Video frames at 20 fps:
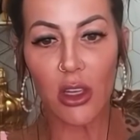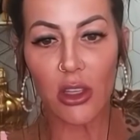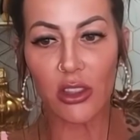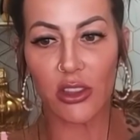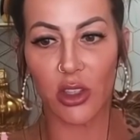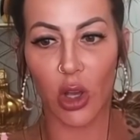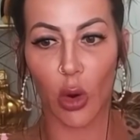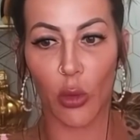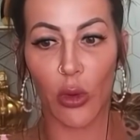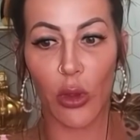
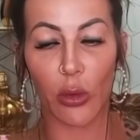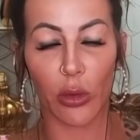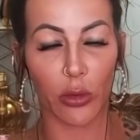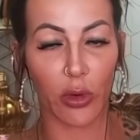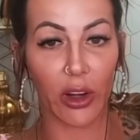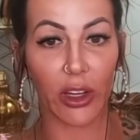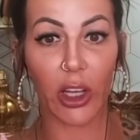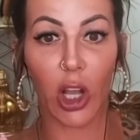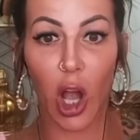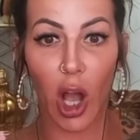So we were
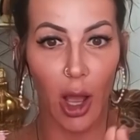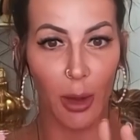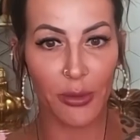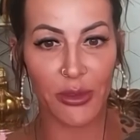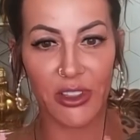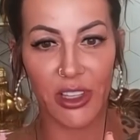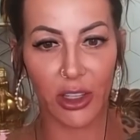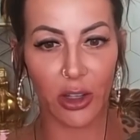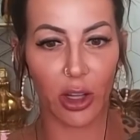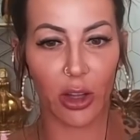running
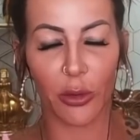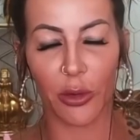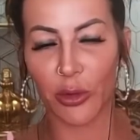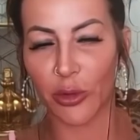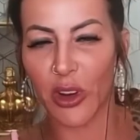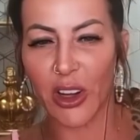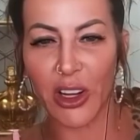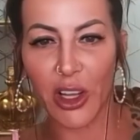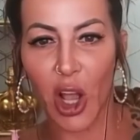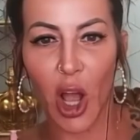ops. I call it, we were
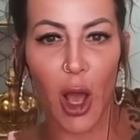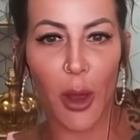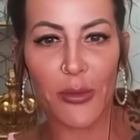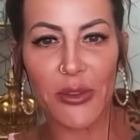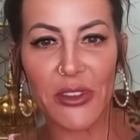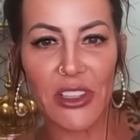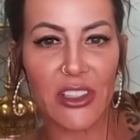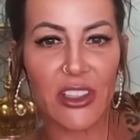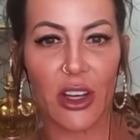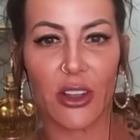running
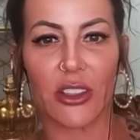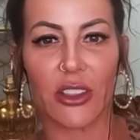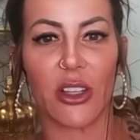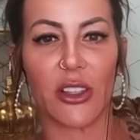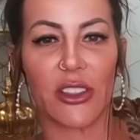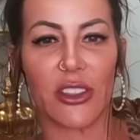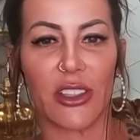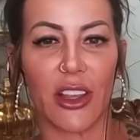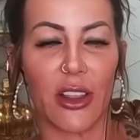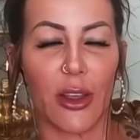ops in
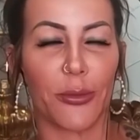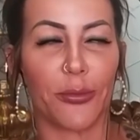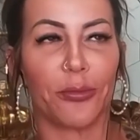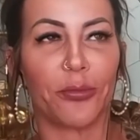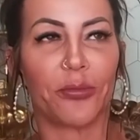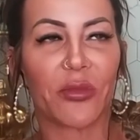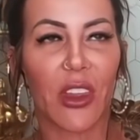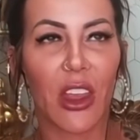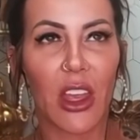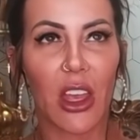downtown Salem.
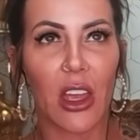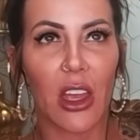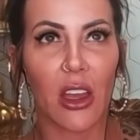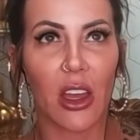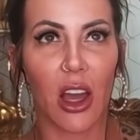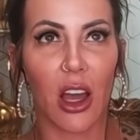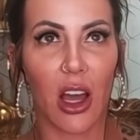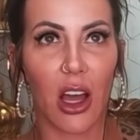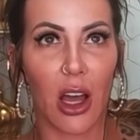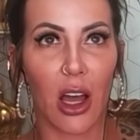
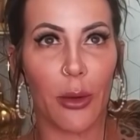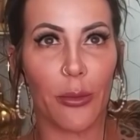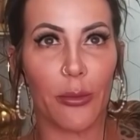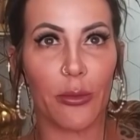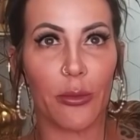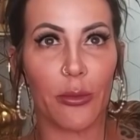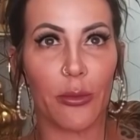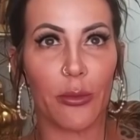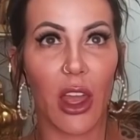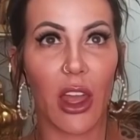
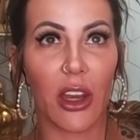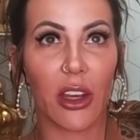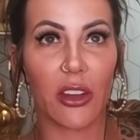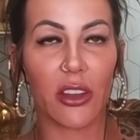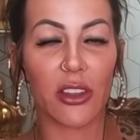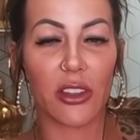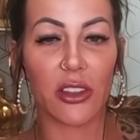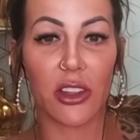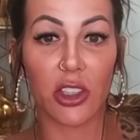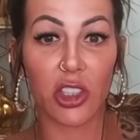And
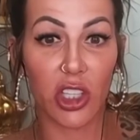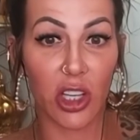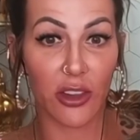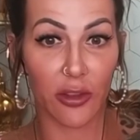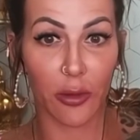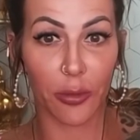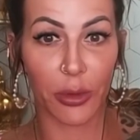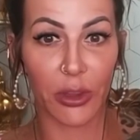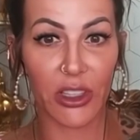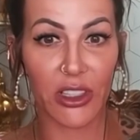the chief
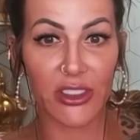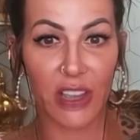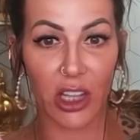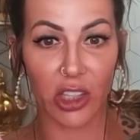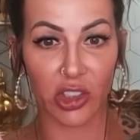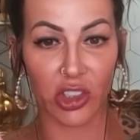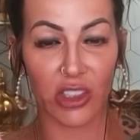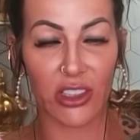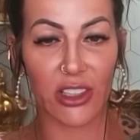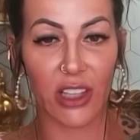of police
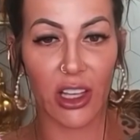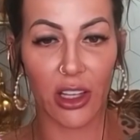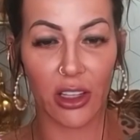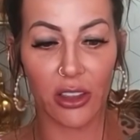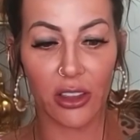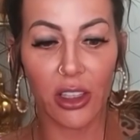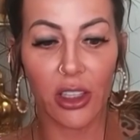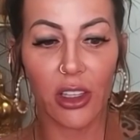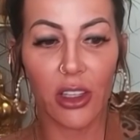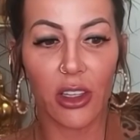actually
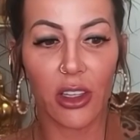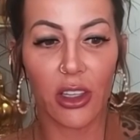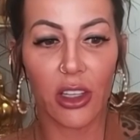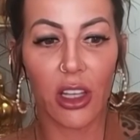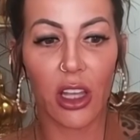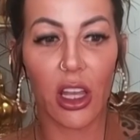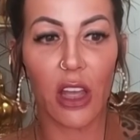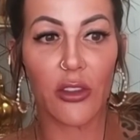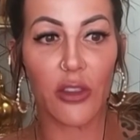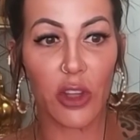said,
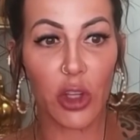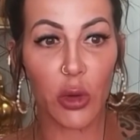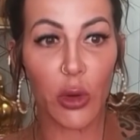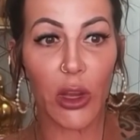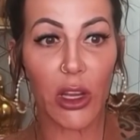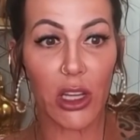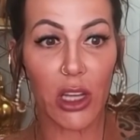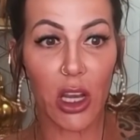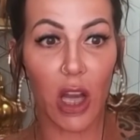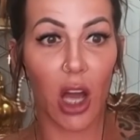if you
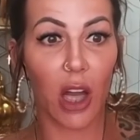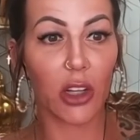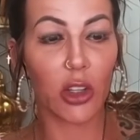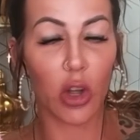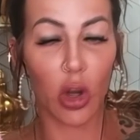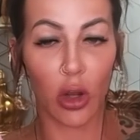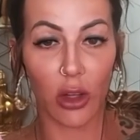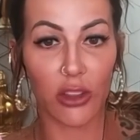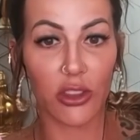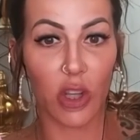had not
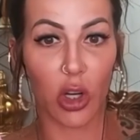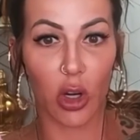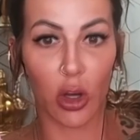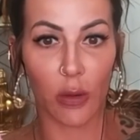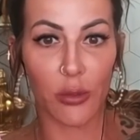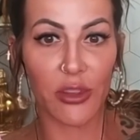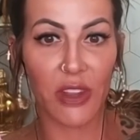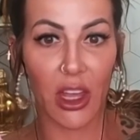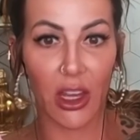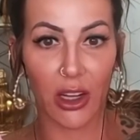called to
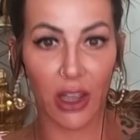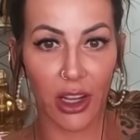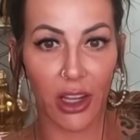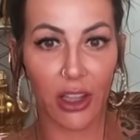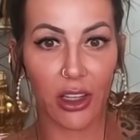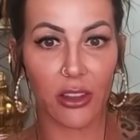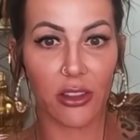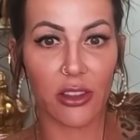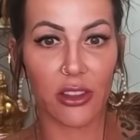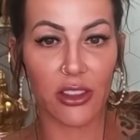arms that
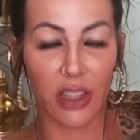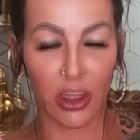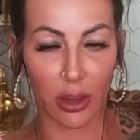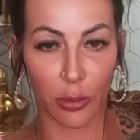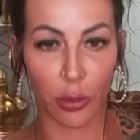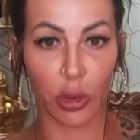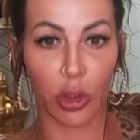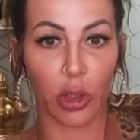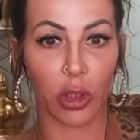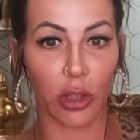night,
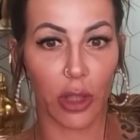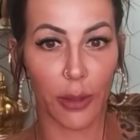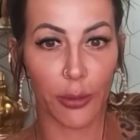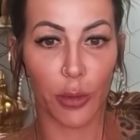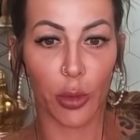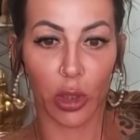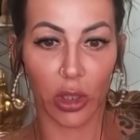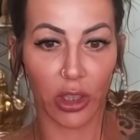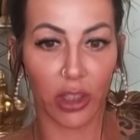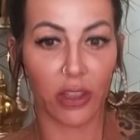Salem would look like
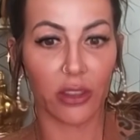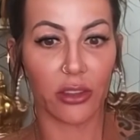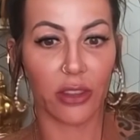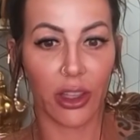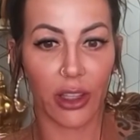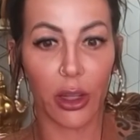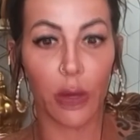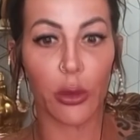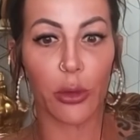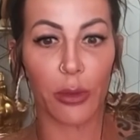Portland,
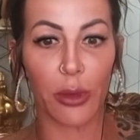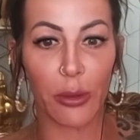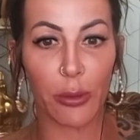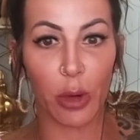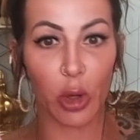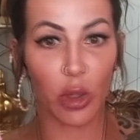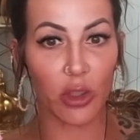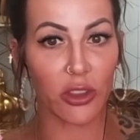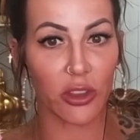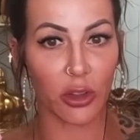like it would be
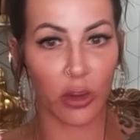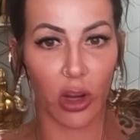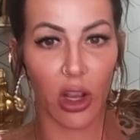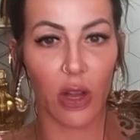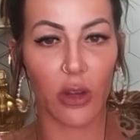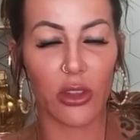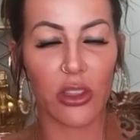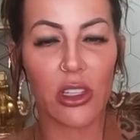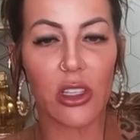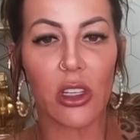burned to the
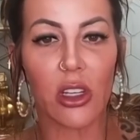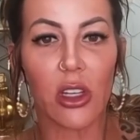ground.